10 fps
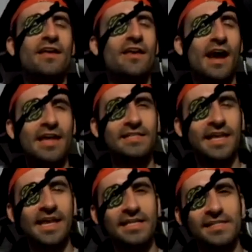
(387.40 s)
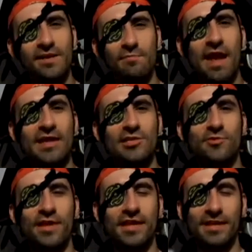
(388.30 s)
Ice King's man
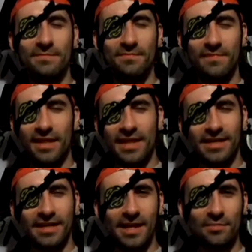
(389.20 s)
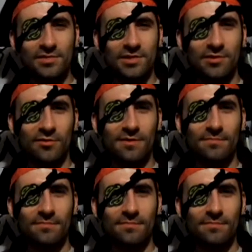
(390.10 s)
tunic. And in the episode.